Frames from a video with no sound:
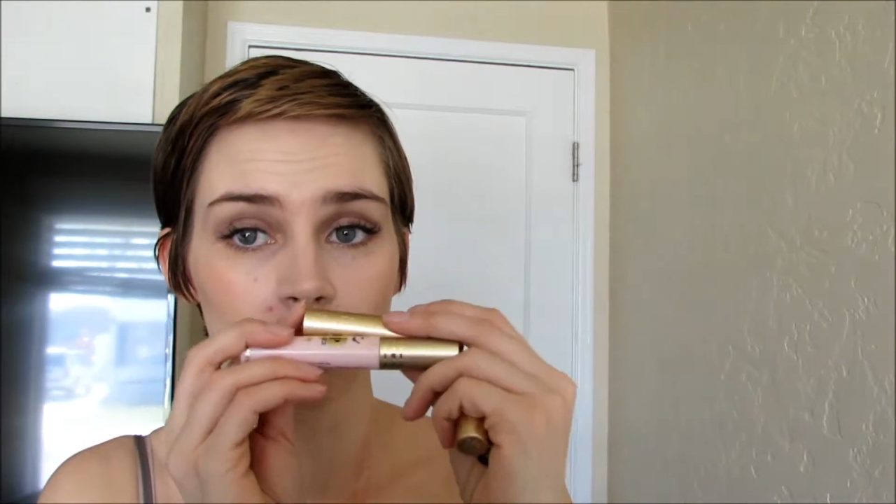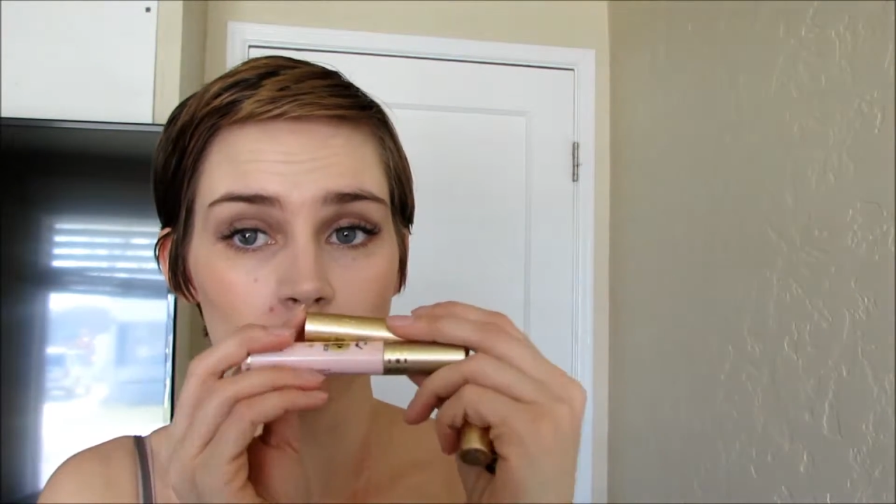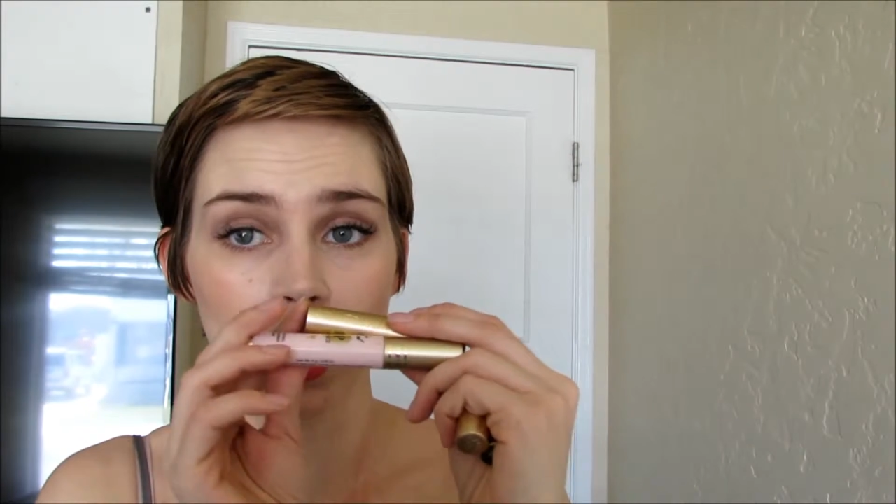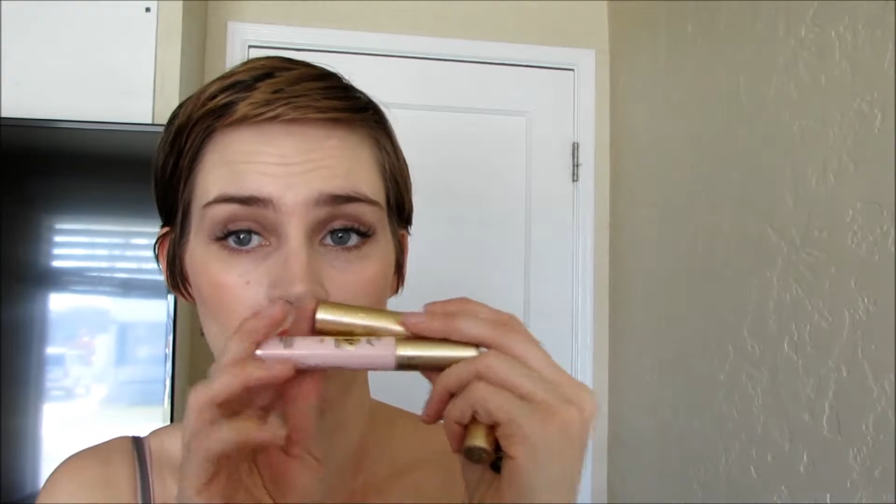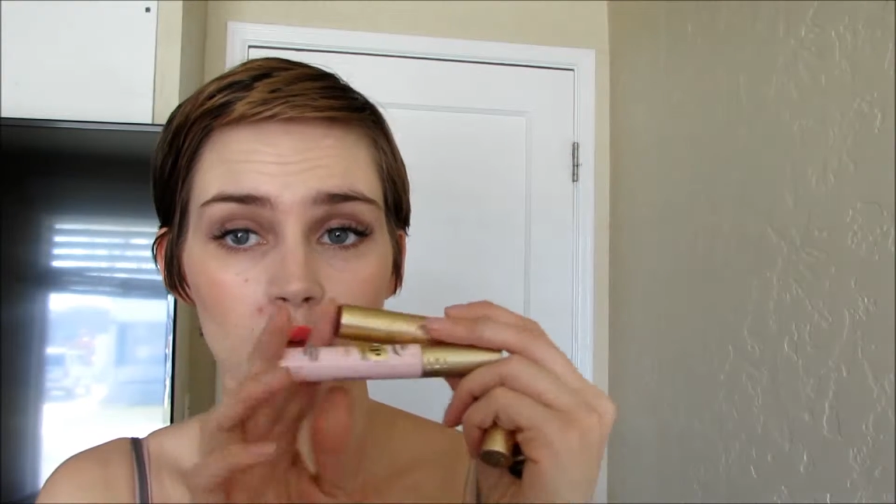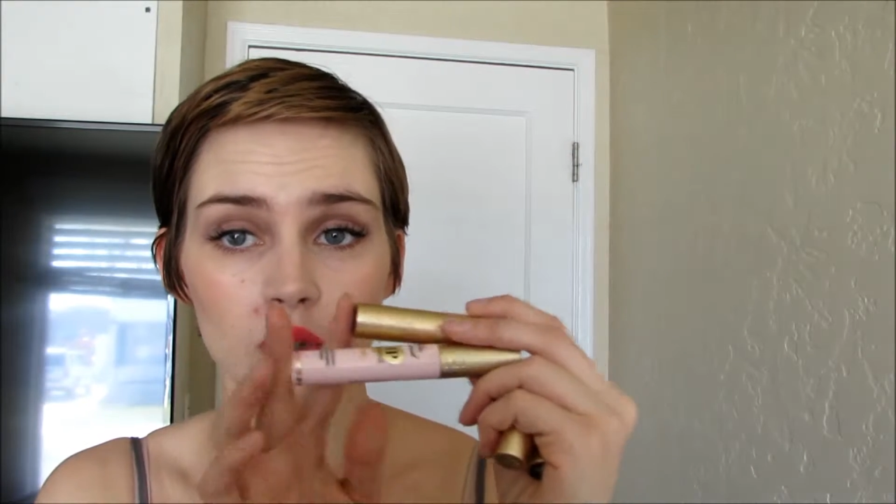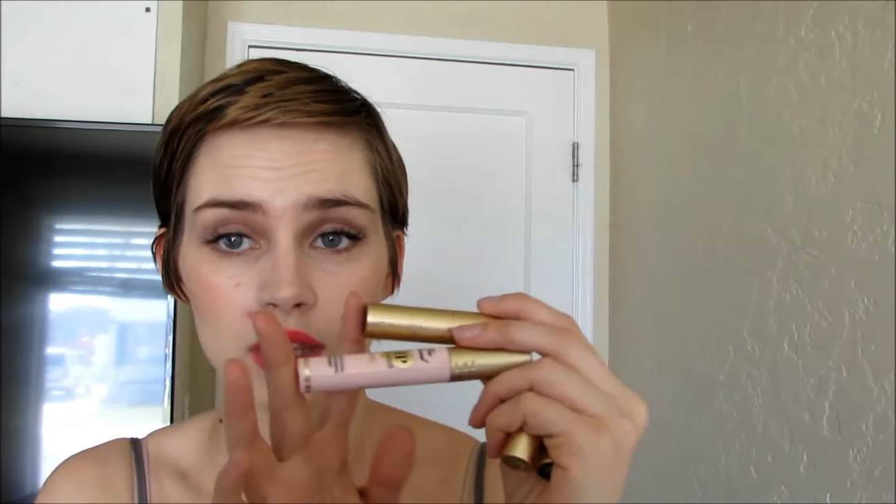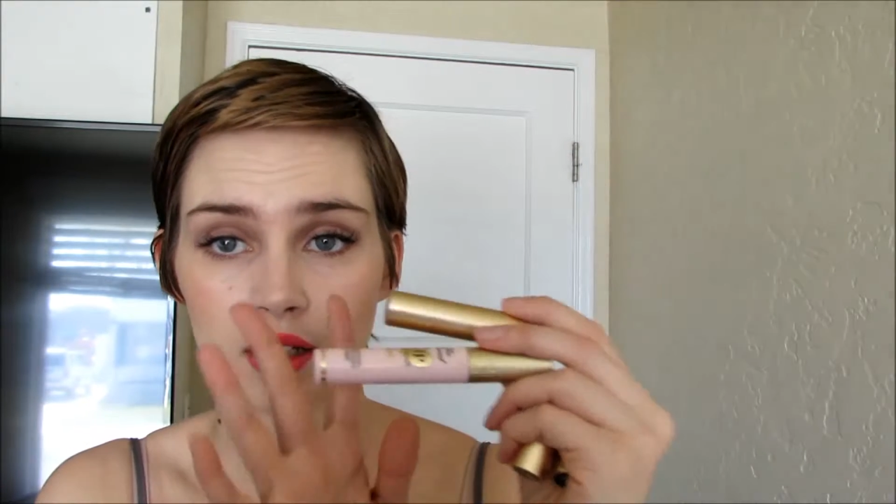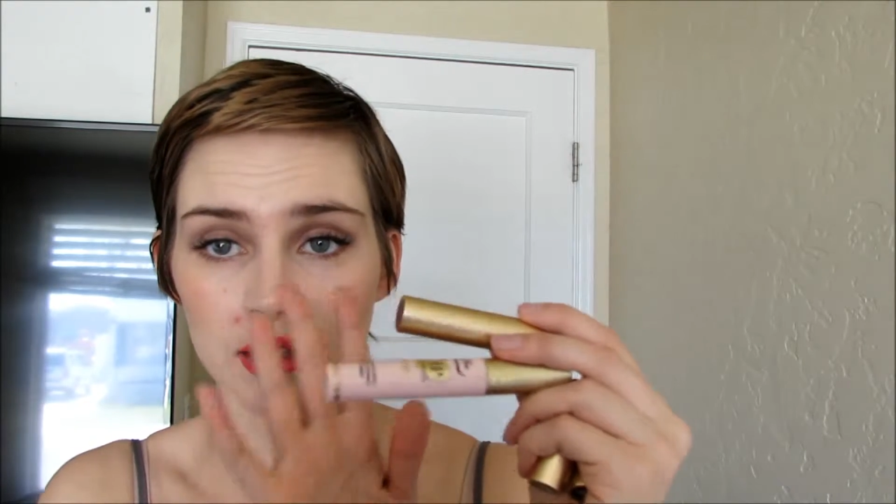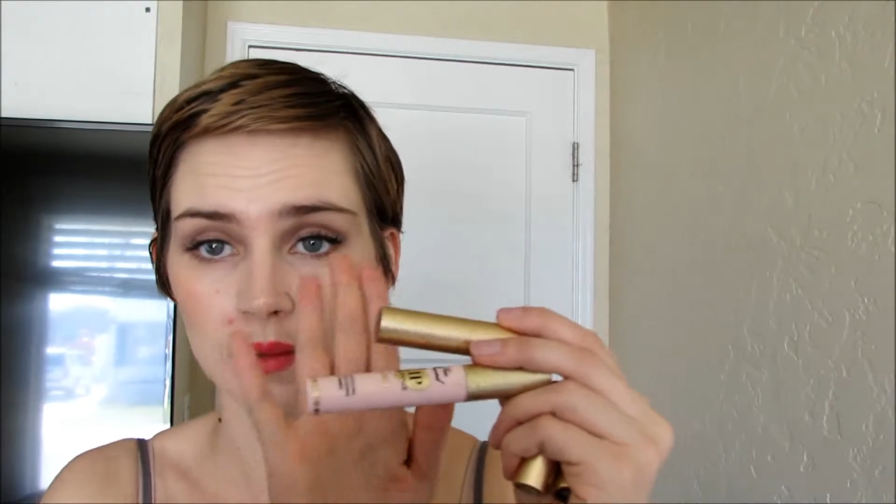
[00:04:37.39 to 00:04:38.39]
well with
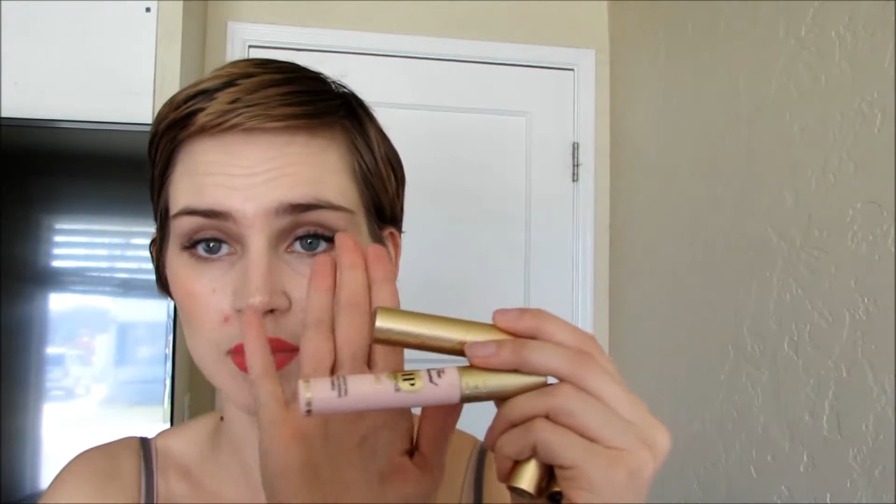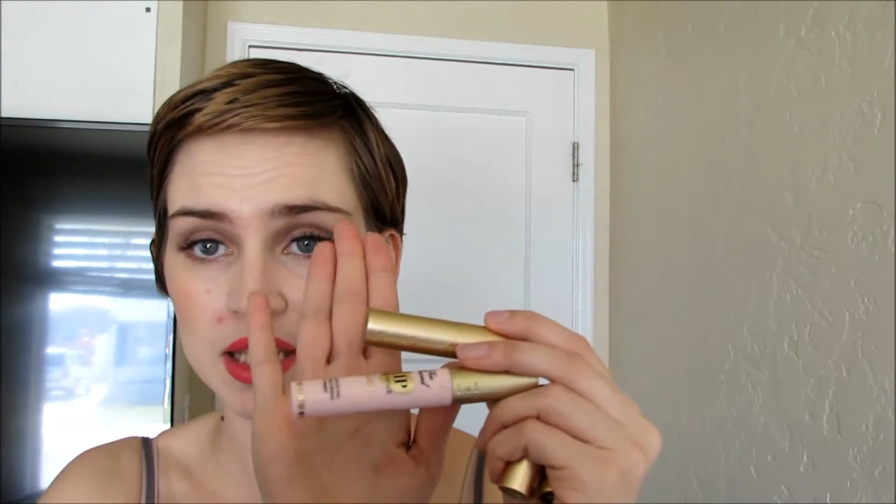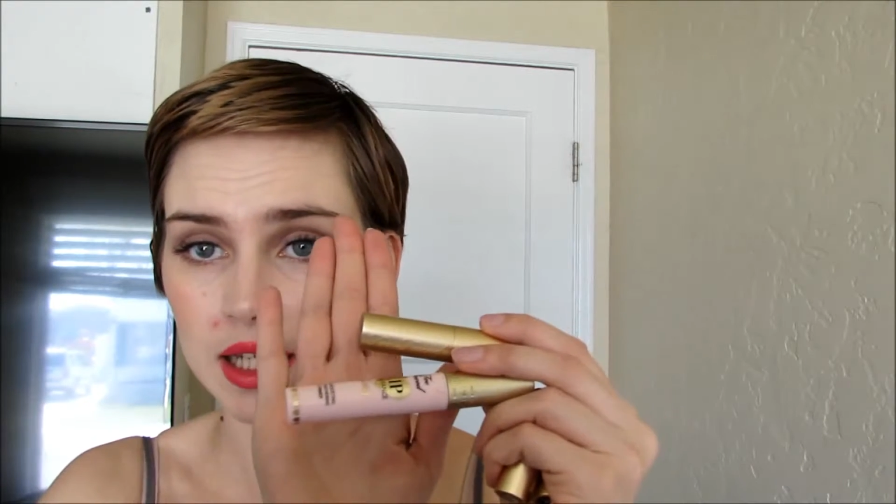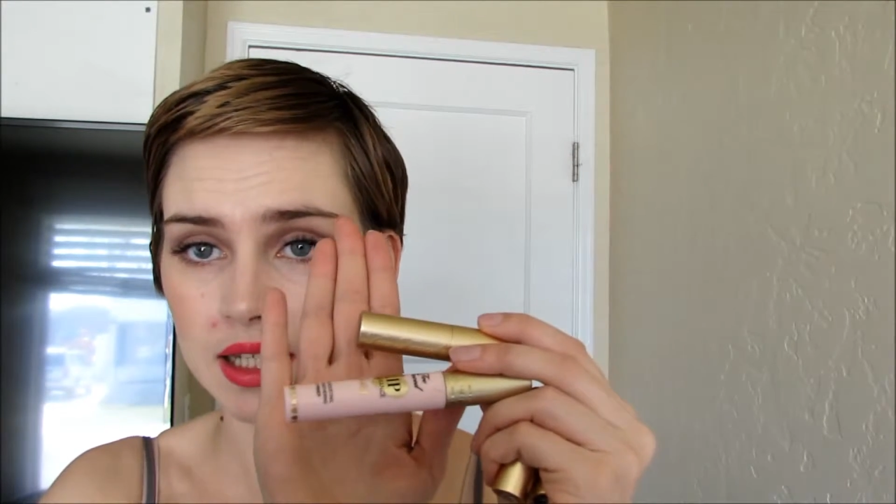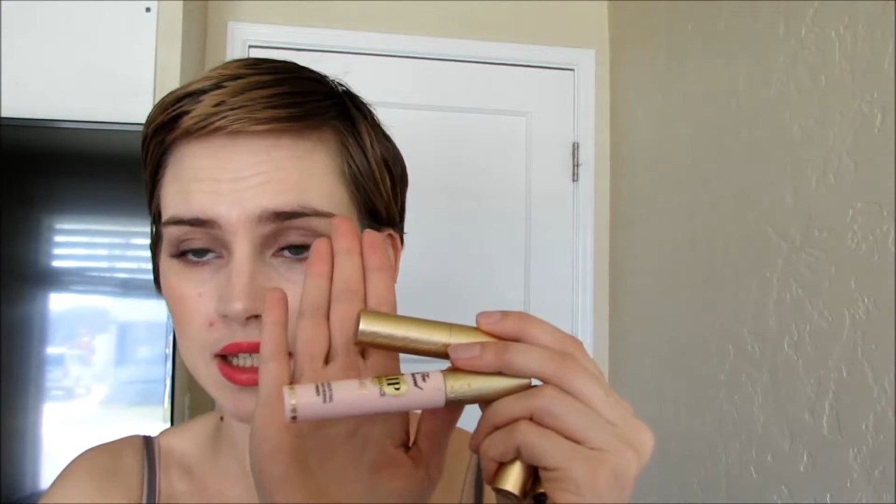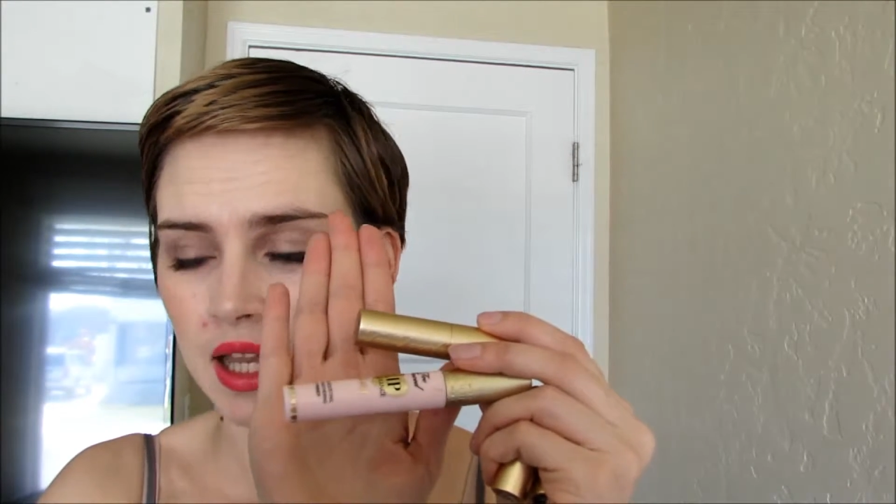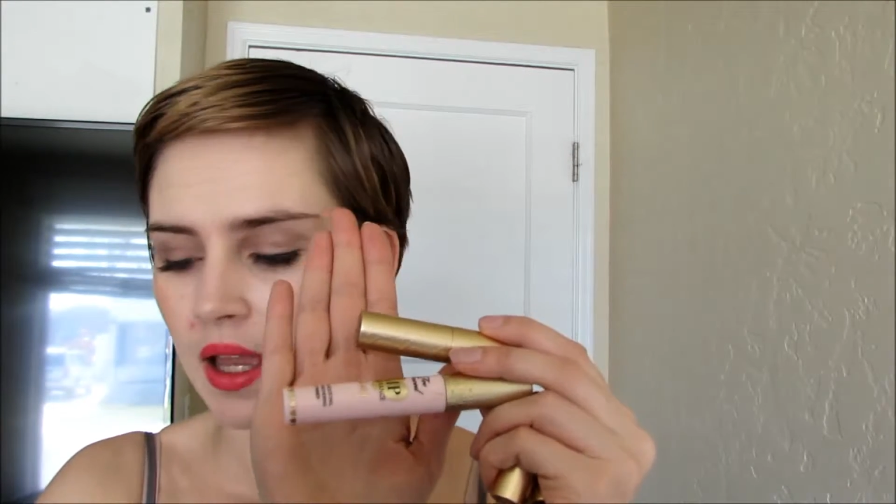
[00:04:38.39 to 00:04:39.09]
their lipsticks,